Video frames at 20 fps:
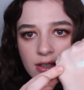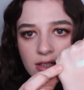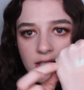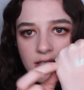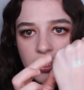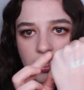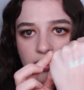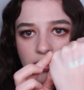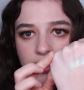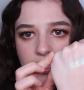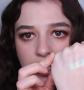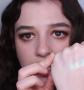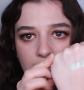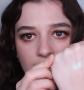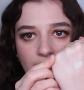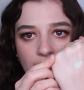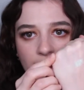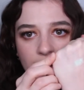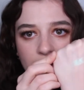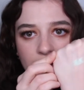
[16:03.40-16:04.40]
Do you see
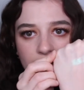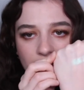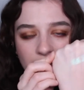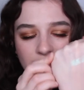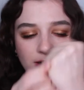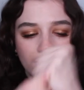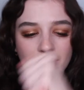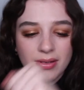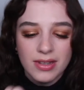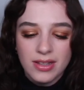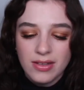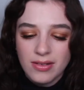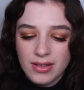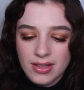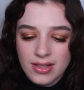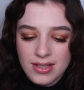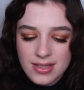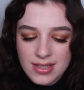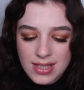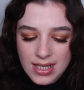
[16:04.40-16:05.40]
that? I don't know whether you
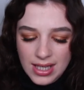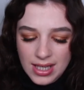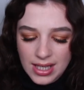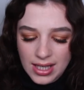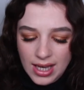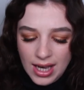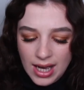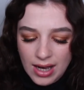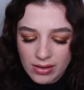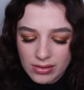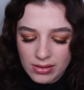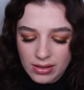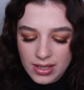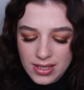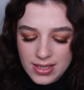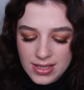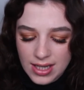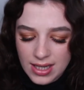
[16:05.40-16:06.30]
can see how nice